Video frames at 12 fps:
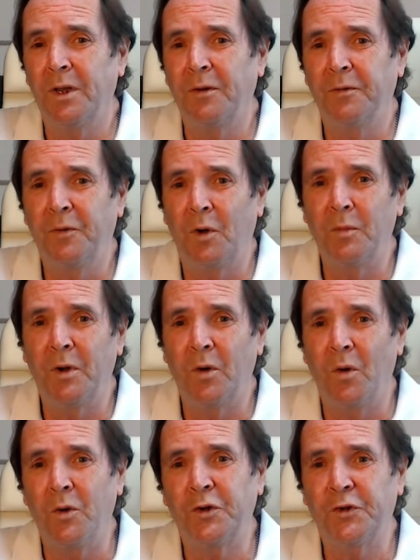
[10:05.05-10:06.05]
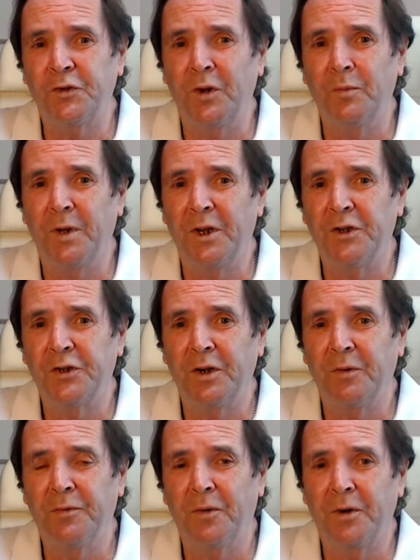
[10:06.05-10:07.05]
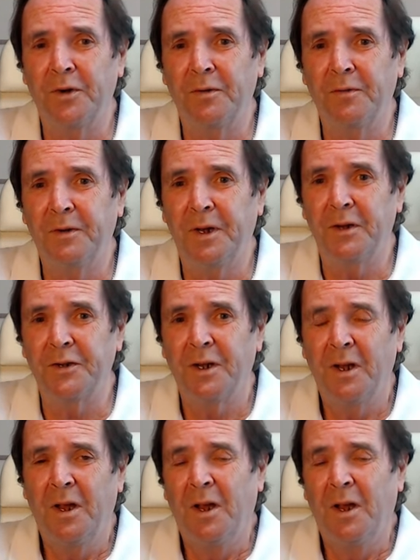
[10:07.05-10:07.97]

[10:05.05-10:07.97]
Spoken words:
the former Austrian Minister of Foreign Affairs,